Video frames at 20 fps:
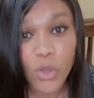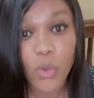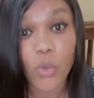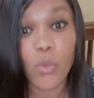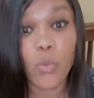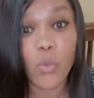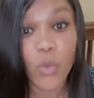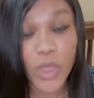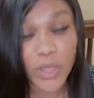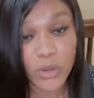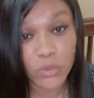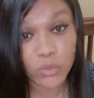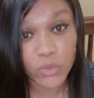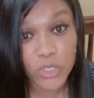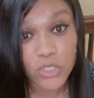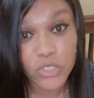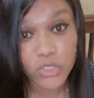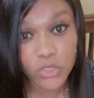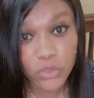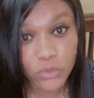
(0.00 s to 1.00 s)
when
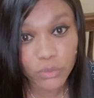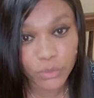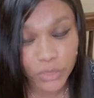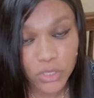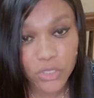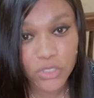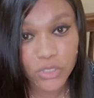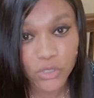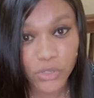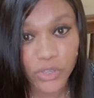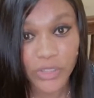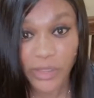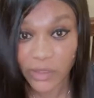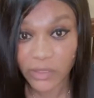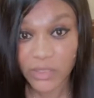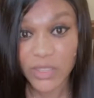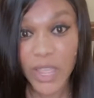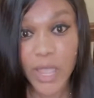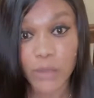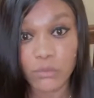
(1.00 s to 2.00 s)
we should be slow. There
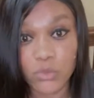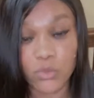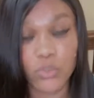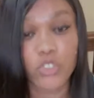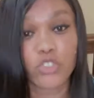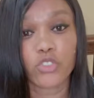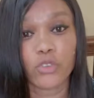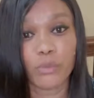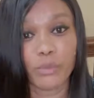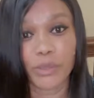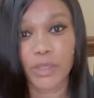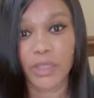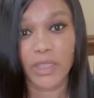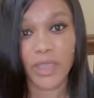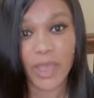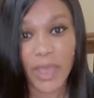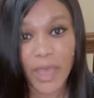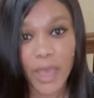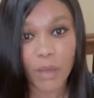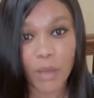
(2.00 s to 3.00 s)
are times we should be
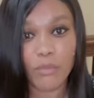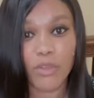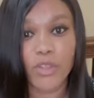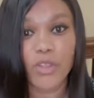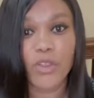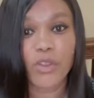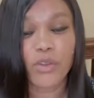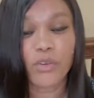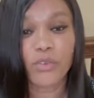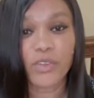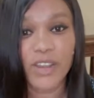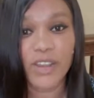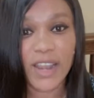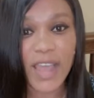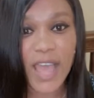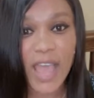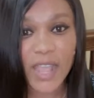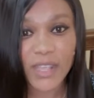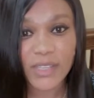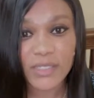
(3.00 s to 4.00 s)
calm,
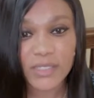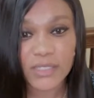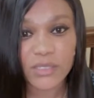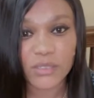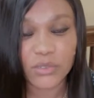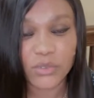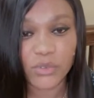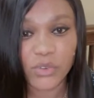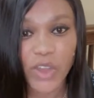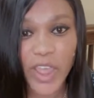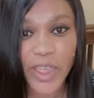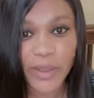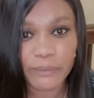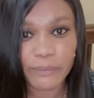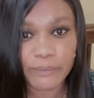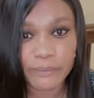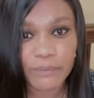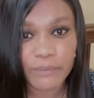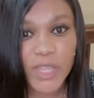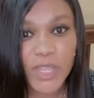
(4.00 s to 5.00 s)
relaxed, right?
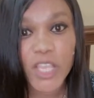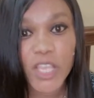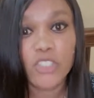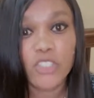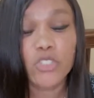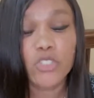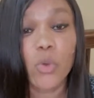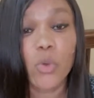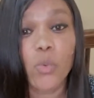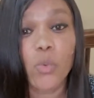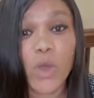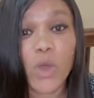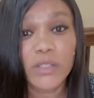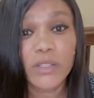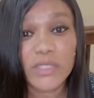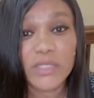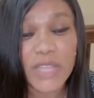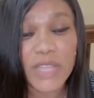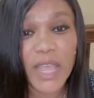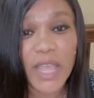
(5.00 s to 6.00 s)
So
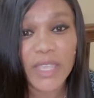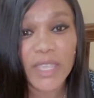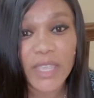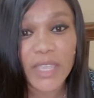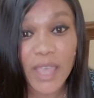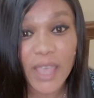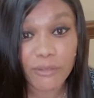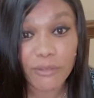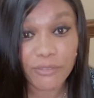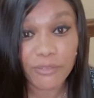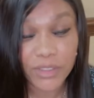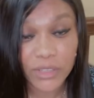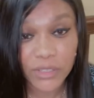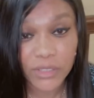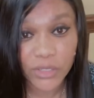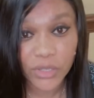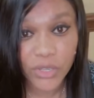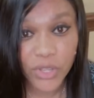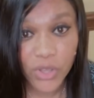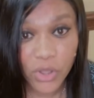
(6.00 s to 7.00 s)
what
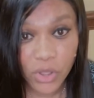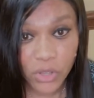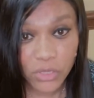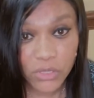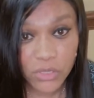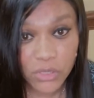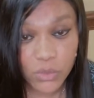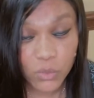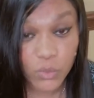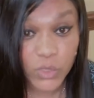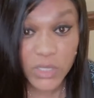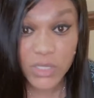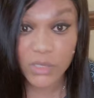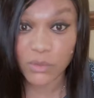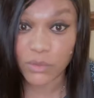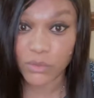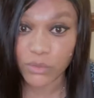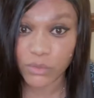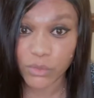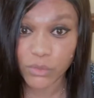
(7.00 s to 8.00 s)
caffeine does, we
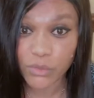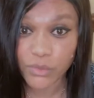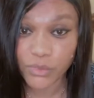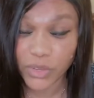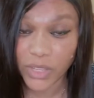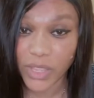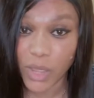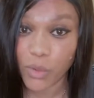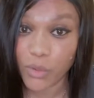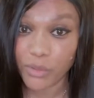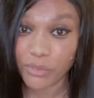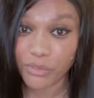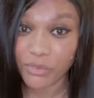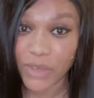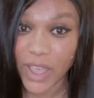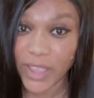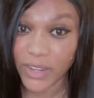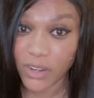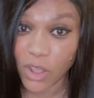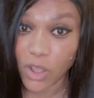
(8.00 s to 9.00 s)
don't forget we
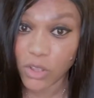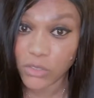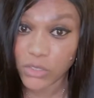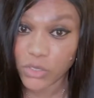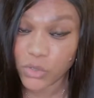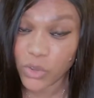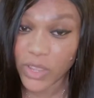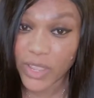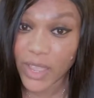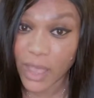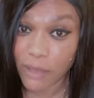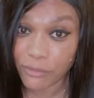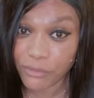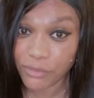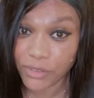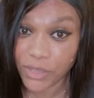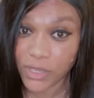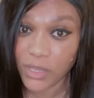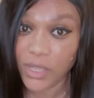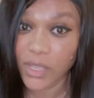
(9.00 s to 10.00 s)
find also
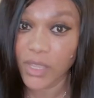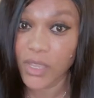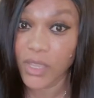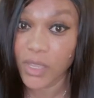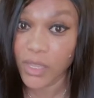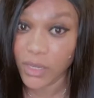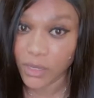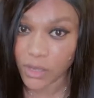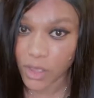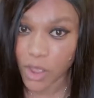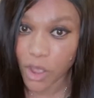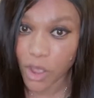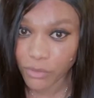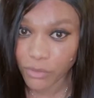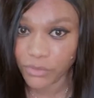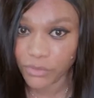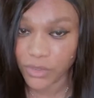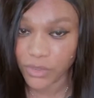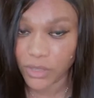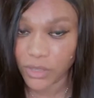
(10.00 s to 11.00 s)
caffeine in
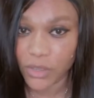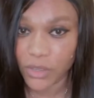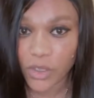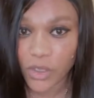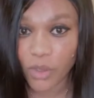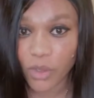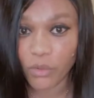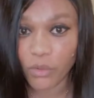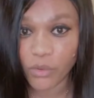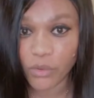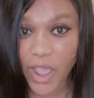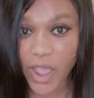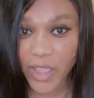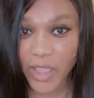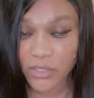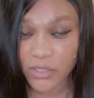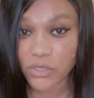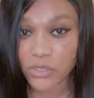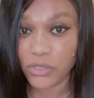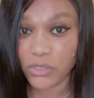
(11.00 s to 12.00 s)
coffee,
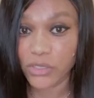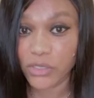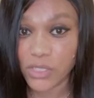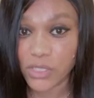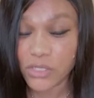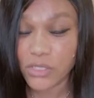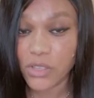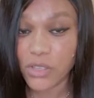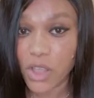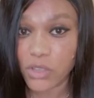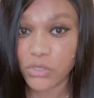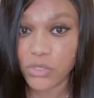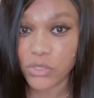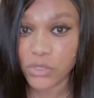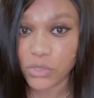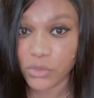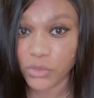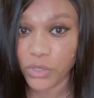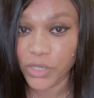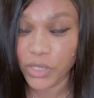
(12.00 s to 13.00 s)
right? So this
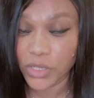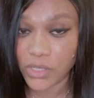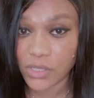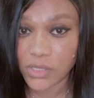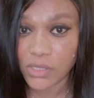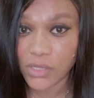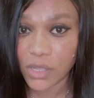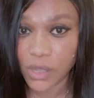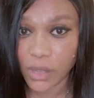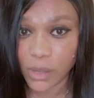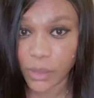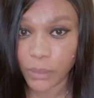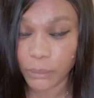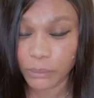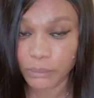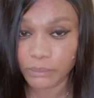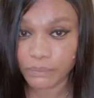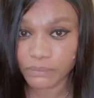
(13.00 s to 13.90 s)
also is um,